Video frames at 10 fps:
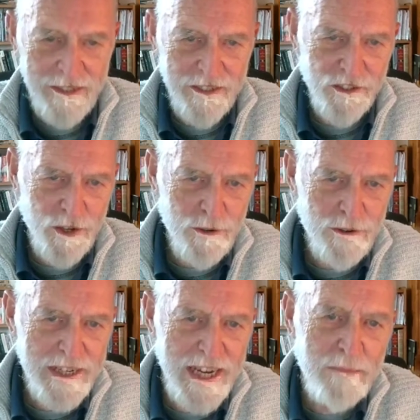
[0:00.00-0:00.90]

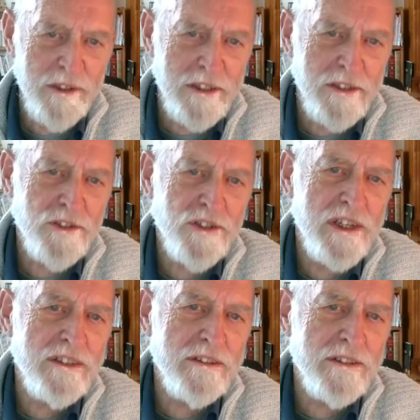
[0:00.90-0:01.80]
So I kept it a
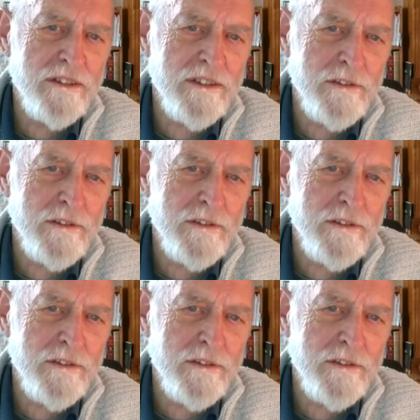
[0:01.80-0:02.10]
secret.